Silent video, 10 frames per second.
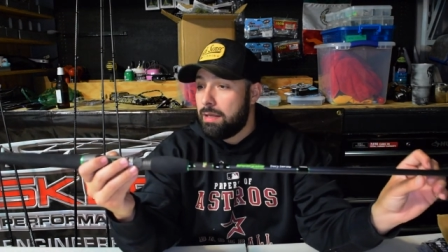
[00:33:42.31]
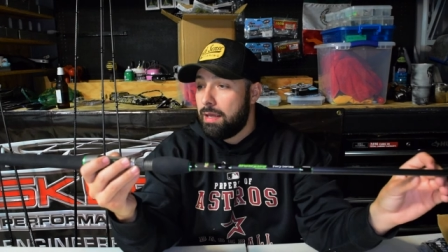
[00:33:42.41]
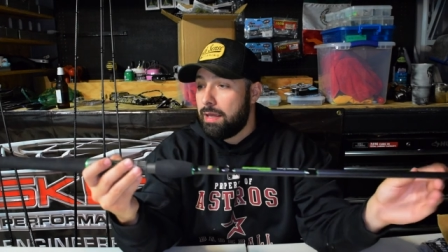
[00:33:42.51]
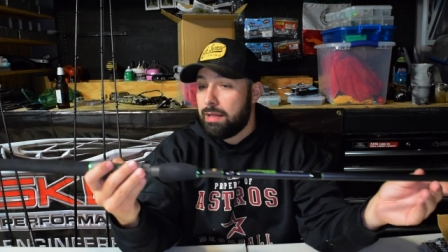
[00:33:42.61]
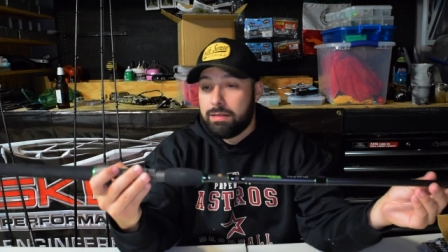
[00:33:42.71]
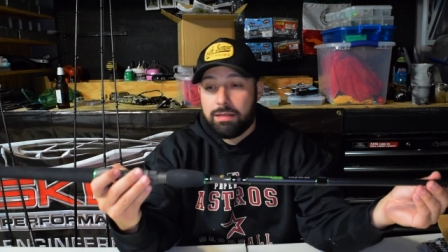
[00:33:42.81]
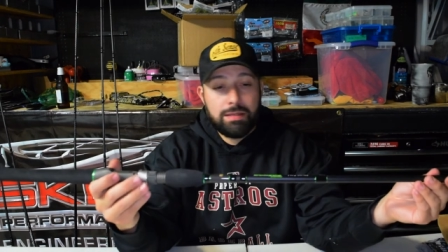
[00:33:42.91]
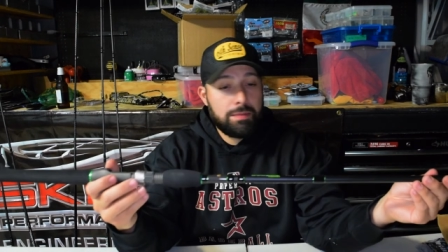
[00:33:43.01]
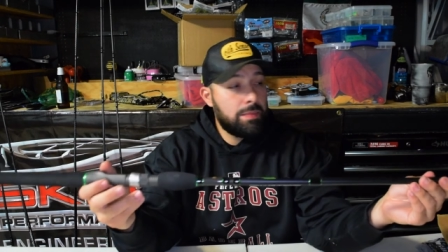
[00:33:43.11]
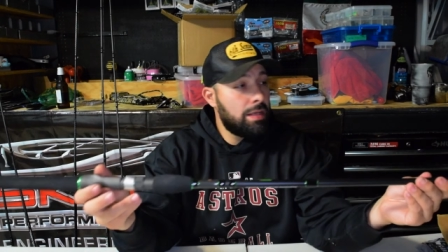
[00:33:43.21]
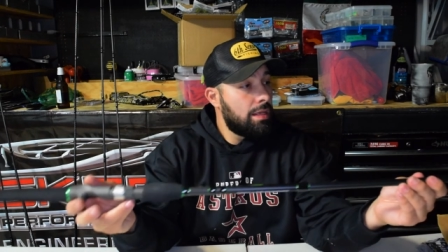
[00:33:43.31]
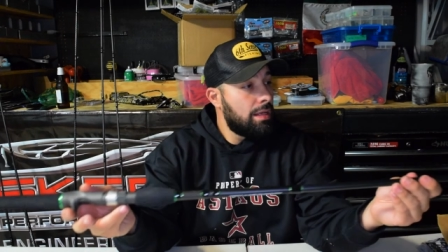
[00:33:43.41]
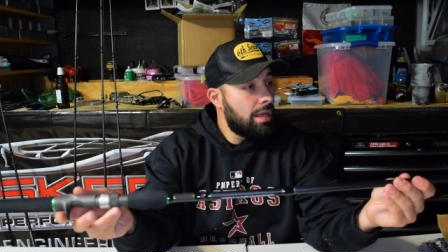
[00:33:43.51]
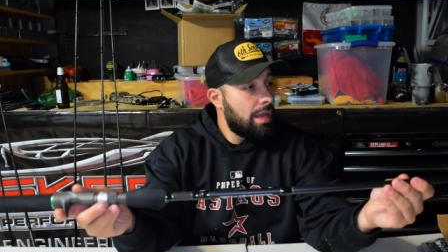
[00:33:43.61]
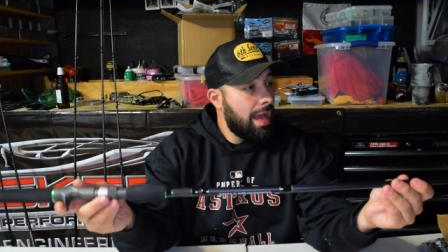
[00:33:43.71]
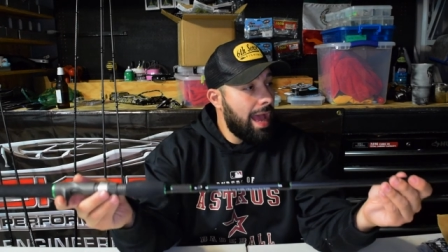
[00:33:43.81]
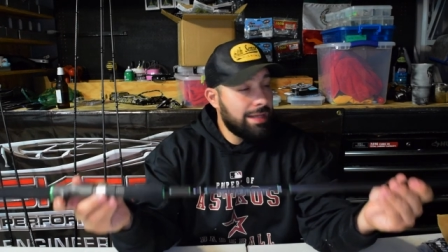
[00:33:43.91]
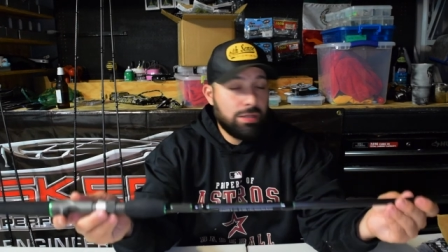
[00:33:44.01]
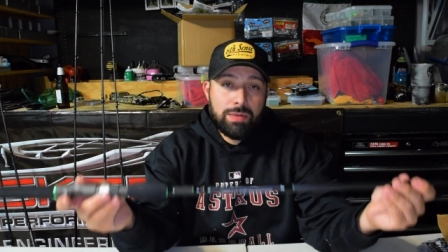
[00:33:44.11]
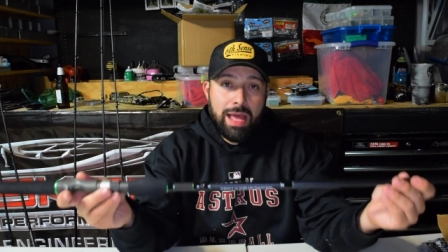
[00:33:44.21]
And um, I
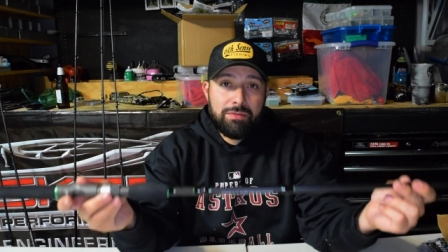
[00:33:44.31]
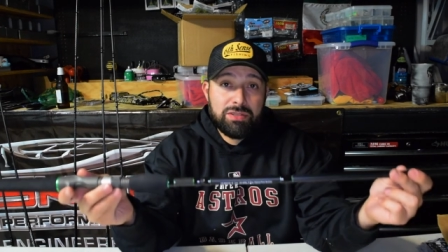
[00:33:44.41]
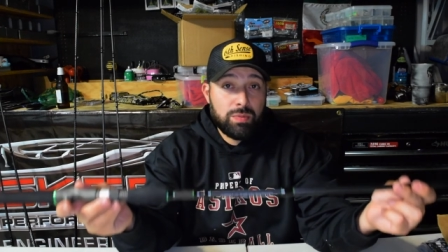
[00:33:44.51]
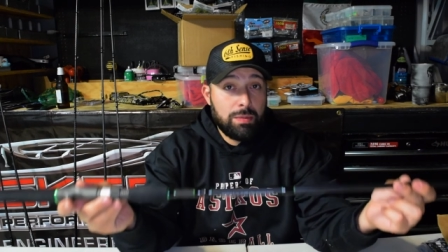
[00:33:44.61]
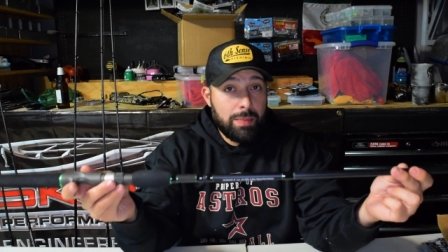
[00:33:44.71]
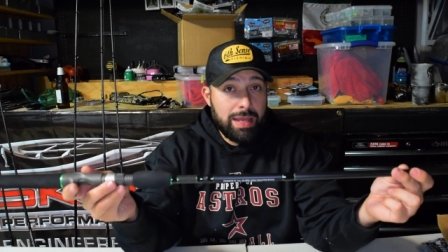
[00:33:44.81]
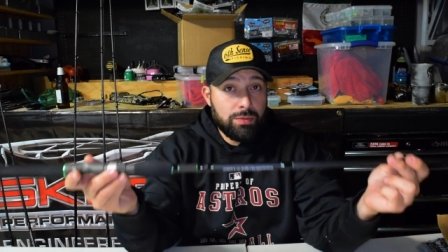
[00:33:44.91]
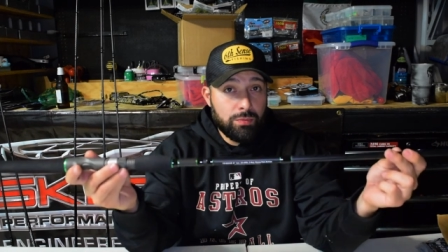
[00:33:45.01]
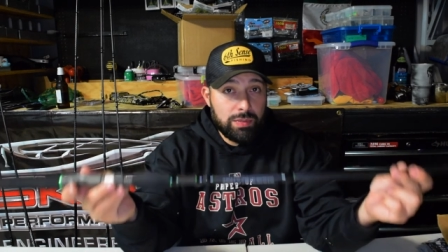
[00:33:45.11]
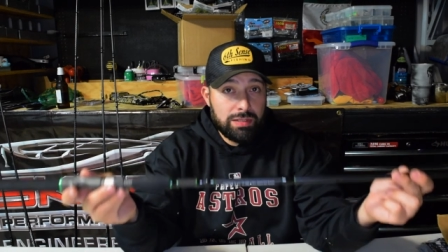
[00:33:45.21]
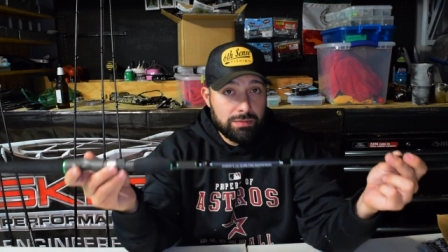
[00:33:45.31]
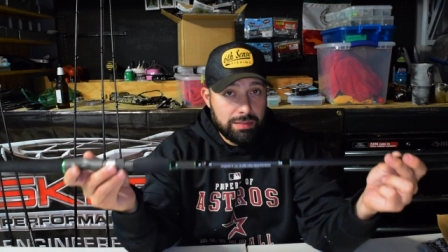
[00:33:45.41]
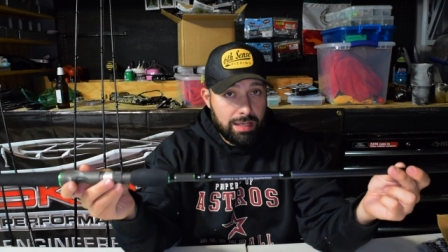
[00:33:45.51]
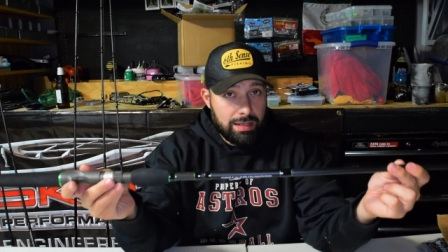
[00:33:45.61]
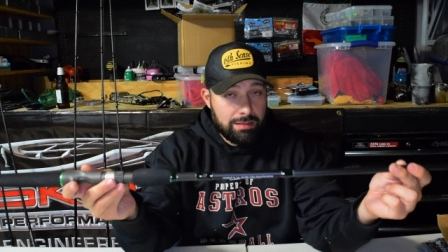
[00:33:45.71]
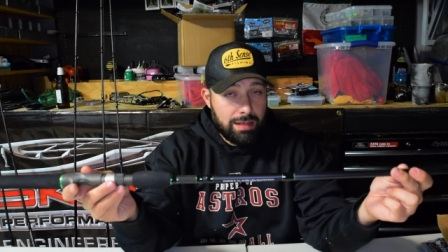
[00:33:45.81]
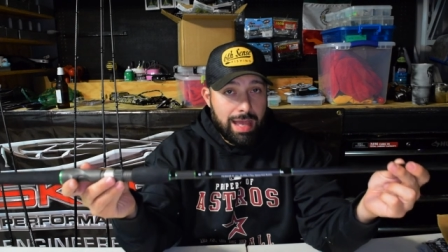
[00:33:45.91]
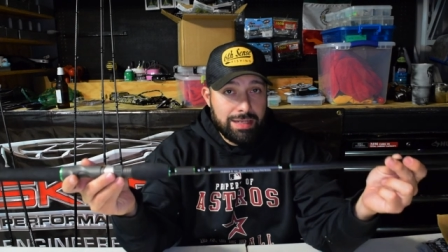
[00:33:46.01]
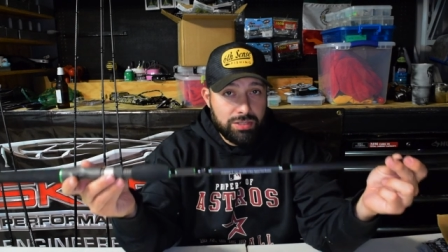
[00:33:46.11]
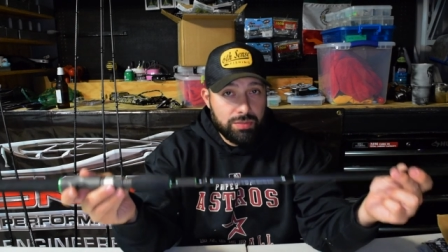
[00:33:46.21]
don't have a swim bait reel yet. I
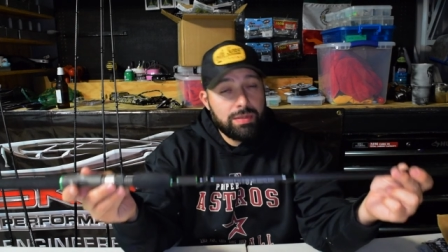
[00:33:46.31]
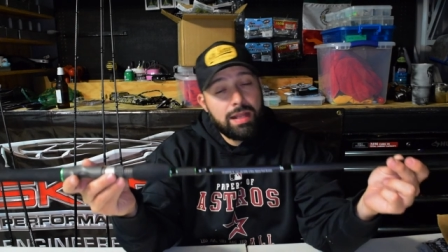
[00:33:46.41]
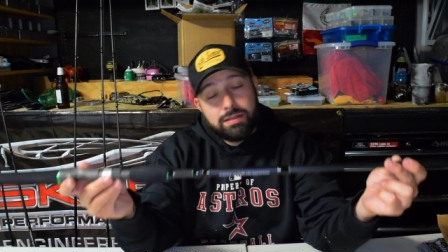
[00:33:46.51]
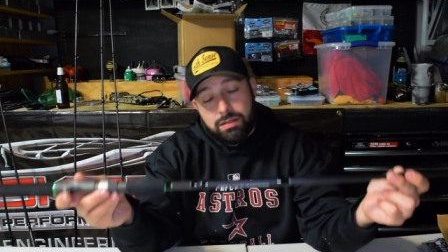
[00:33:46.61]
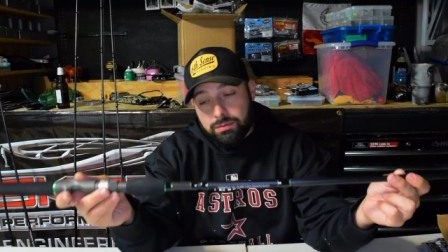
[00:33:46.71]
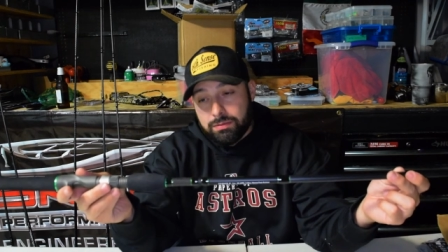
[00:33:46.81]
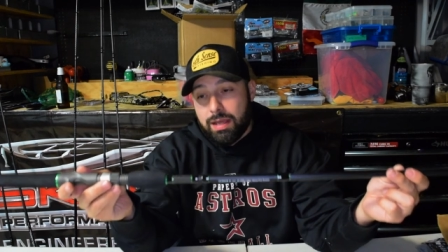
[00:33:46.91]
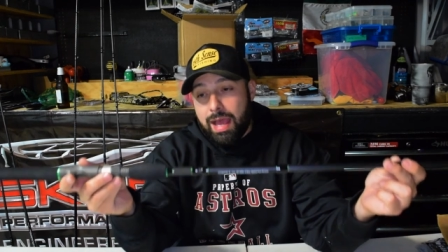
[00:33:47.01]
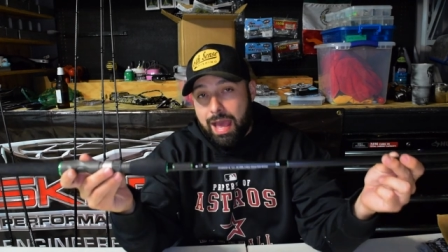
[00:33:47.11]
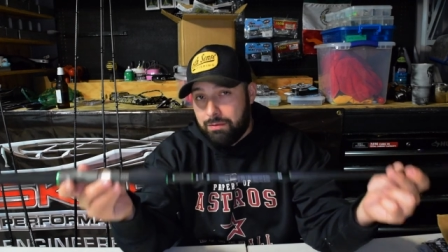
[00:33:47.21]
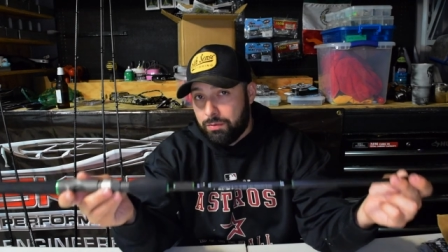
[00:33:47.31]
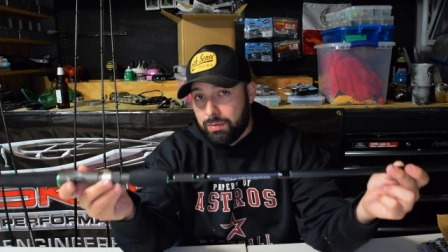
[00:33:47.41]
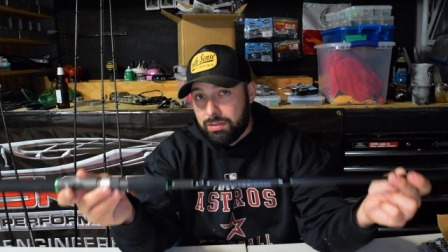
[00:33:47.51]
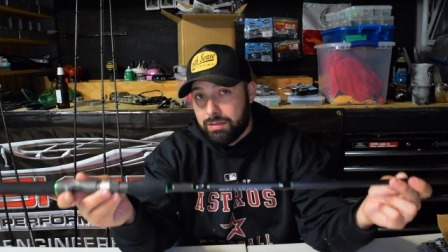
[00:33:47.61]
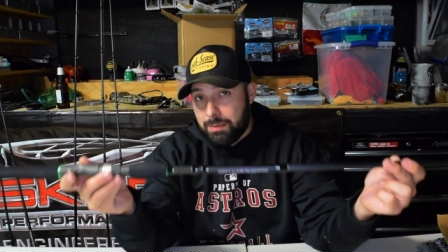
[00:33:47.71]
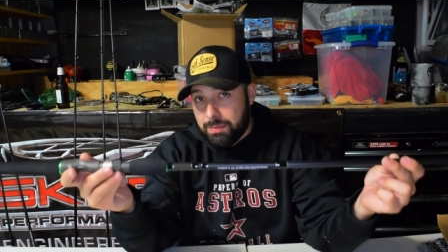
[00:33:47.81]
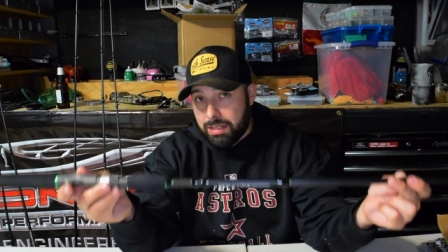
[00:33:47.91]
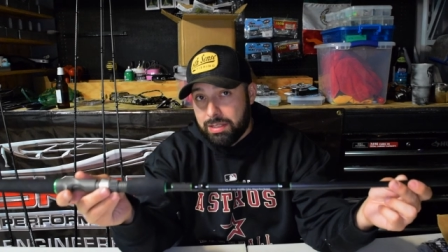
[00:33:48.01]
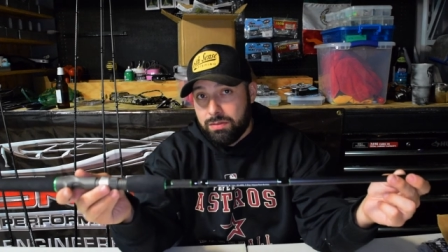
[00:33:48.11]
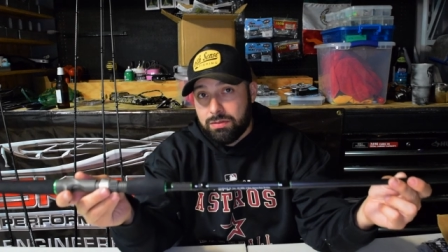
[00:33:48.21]
do and I don't. I have a reel that I'm
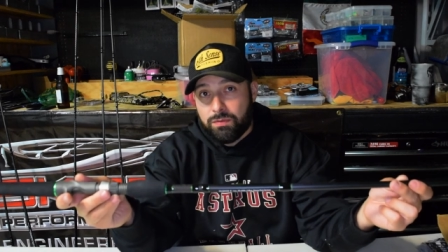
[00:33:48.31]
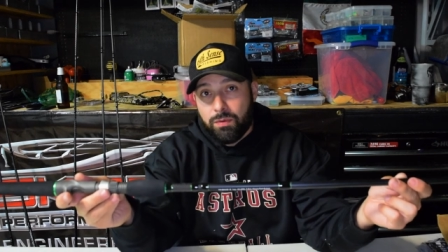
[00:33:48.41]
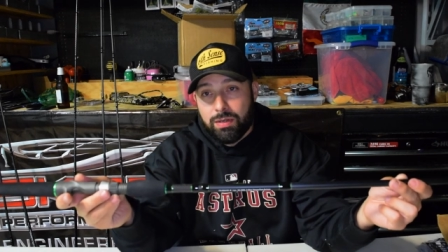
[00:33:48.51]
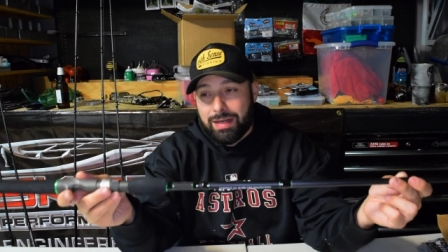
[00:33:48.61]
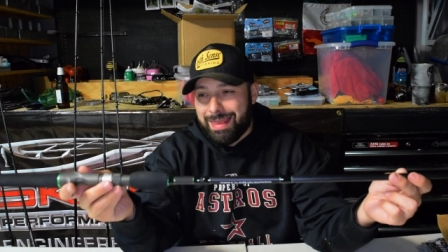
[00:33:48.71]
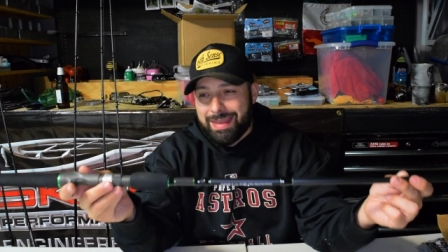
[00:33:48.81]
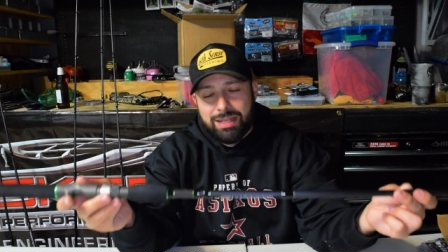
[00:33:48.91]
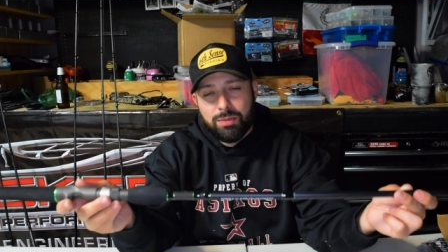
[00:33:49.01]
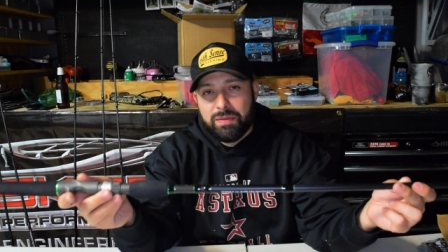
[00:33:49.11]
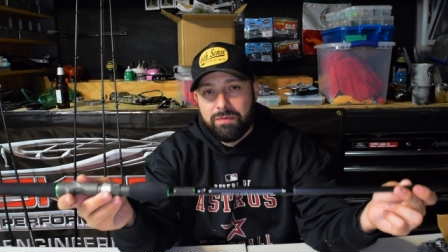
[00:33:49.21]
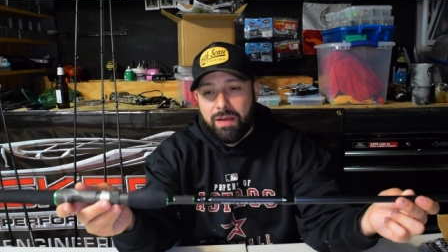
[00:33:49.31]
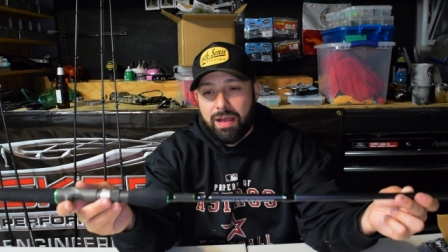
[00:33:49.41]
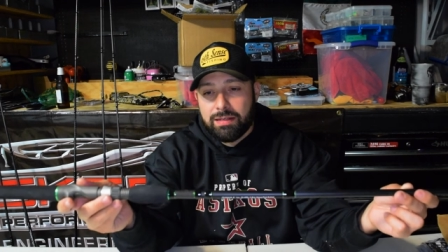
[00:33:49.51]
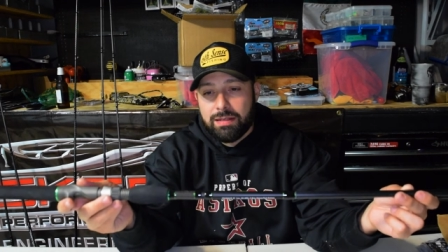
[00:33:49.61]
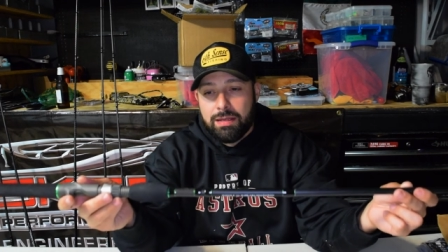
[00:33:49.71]
going to use for it, and I think it'll be fine.